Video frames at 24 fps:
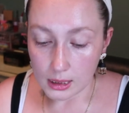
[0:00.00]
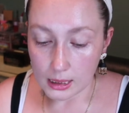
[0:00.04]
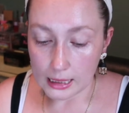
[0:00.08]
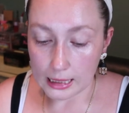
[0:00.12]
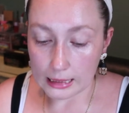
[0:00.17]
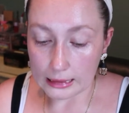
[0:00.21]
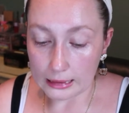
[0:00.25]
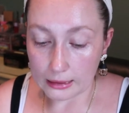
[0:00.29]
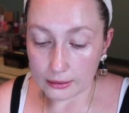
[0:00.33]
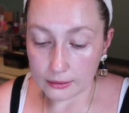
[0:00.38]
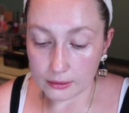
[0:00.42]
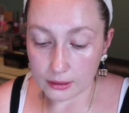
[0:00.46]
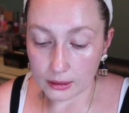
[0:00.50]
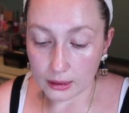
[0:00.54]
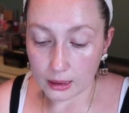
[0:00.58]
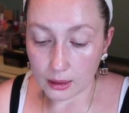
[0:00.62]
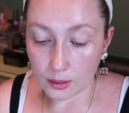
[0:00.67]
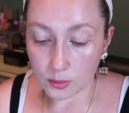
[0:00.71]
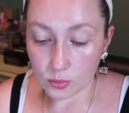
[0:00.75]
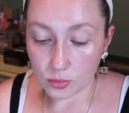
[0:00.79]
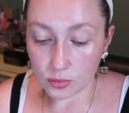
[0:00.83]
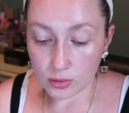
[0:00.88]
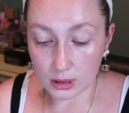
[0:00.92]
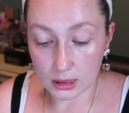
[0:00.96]
And I think
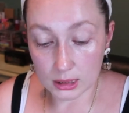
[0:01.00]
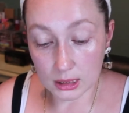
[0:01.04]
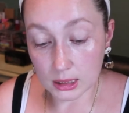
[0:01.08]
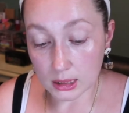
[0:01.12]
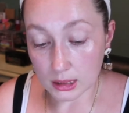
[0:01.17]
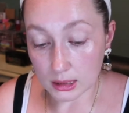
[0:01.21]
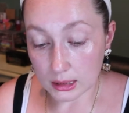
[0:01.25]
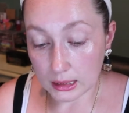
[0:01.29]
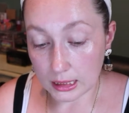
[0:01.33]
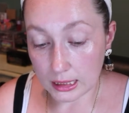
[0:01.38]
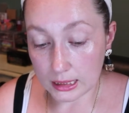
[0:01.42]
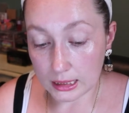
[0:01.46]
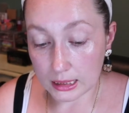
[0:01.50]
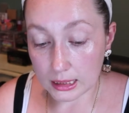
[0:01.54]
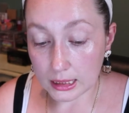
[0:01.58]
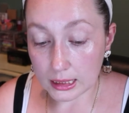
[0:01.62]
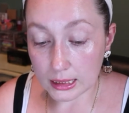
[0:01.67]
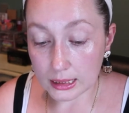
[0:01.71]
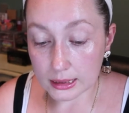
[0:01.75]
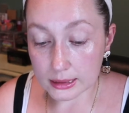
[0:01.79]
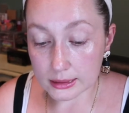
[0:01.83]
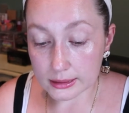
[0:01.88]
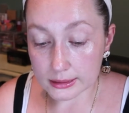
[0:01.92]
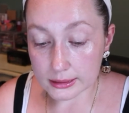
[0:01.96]
I'm really gonna like
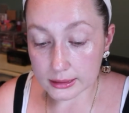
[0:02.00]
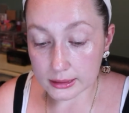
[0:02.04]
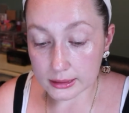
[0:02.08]
it.